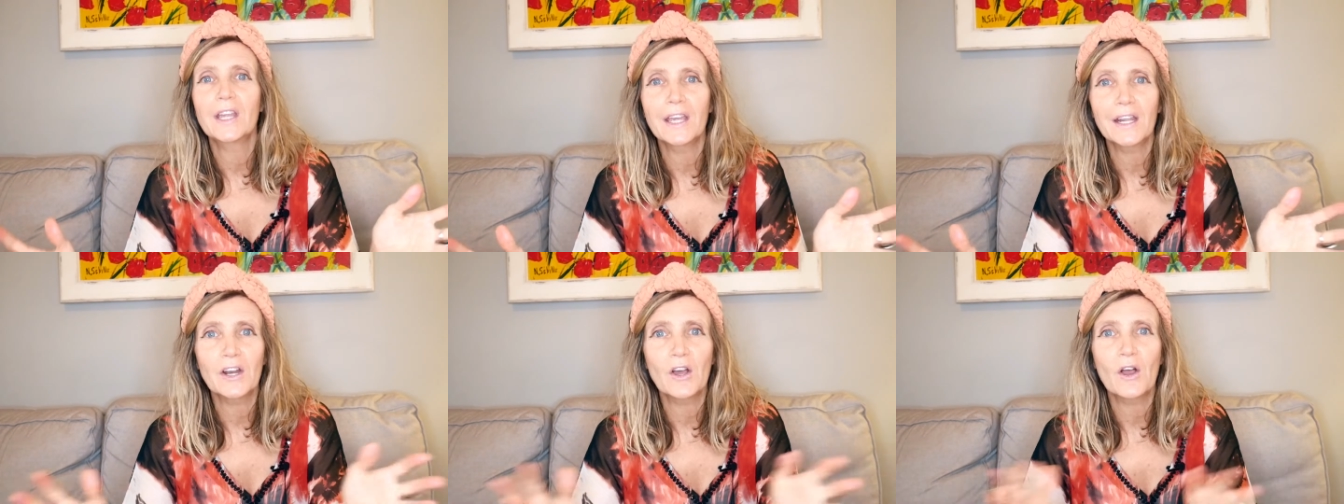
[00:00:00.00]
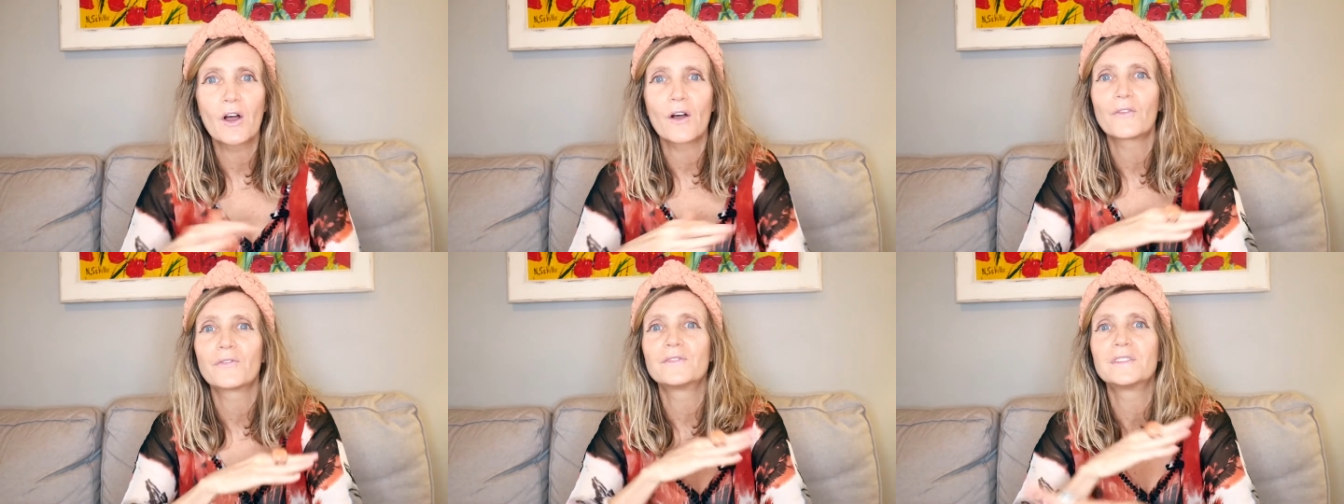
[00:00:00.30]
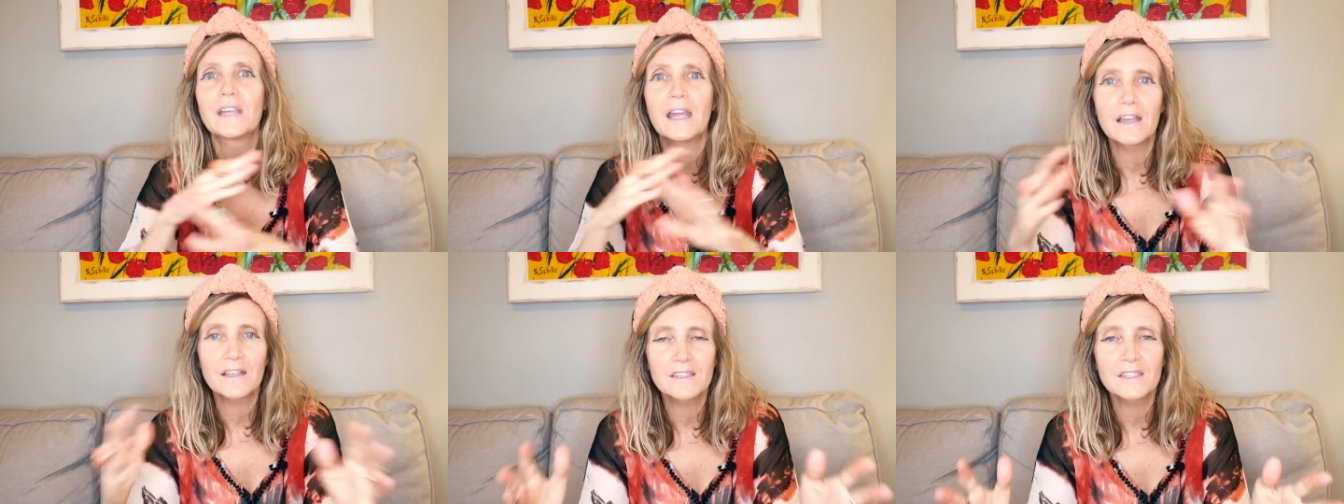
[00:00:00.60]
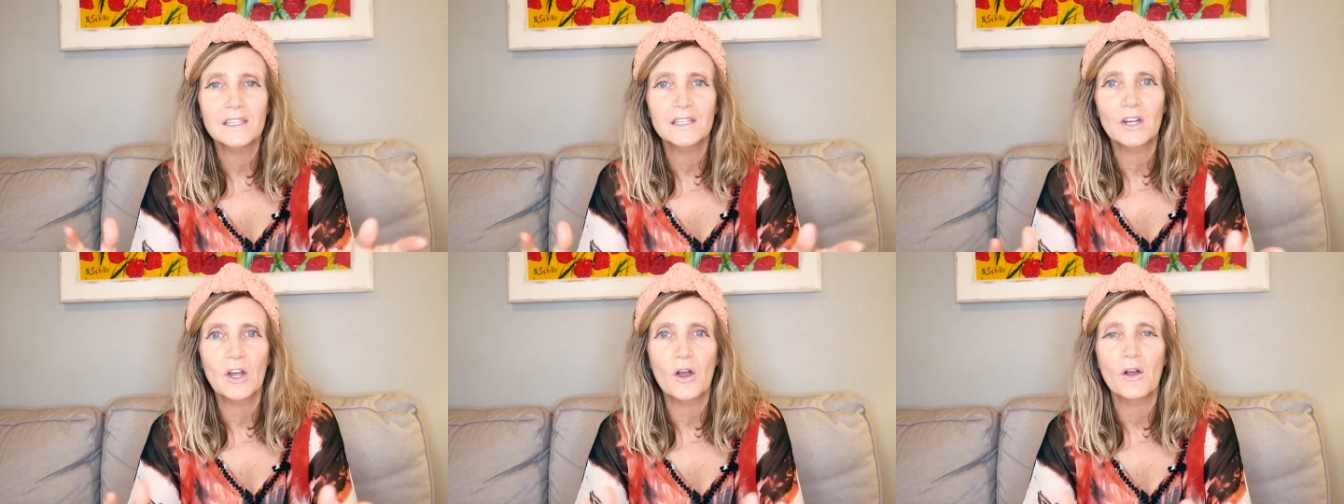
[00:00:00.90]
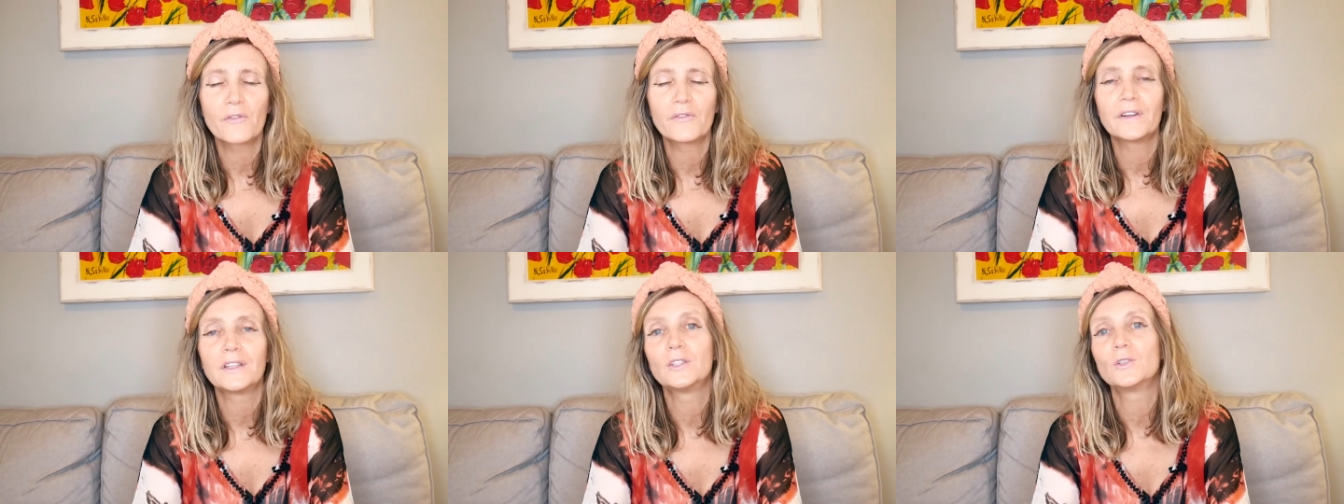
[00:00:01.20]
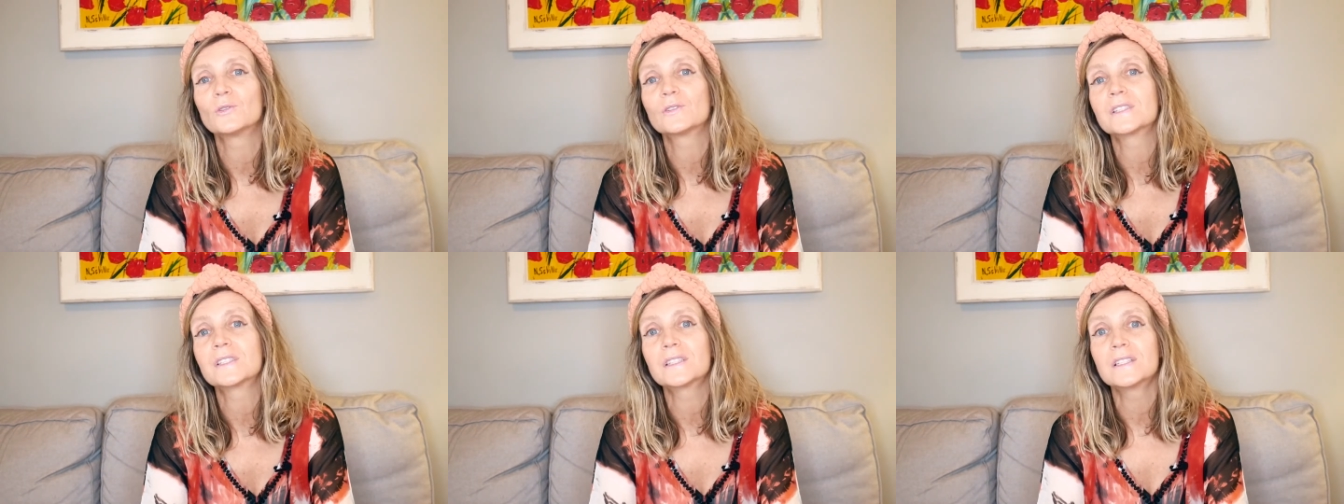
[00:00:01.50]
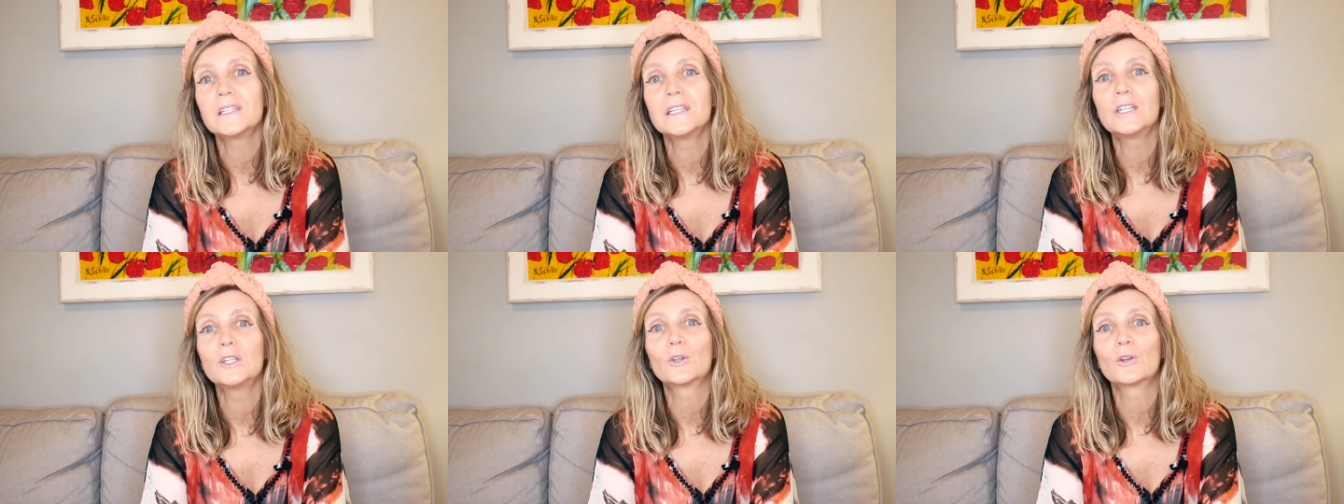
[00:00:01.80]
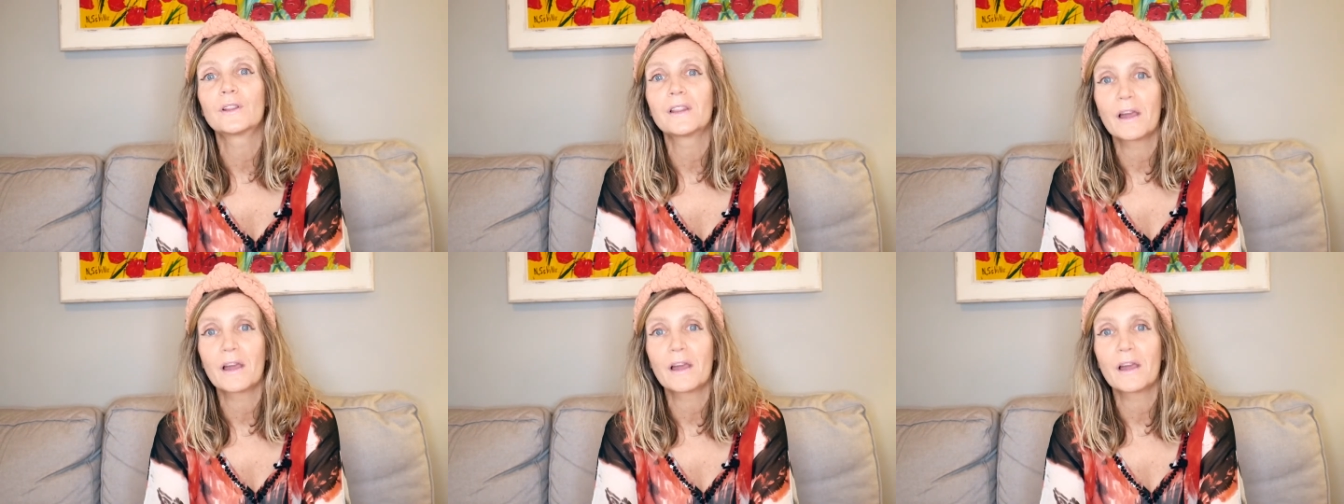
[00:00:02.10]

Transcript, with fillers: it off, dance it off, and you'll see your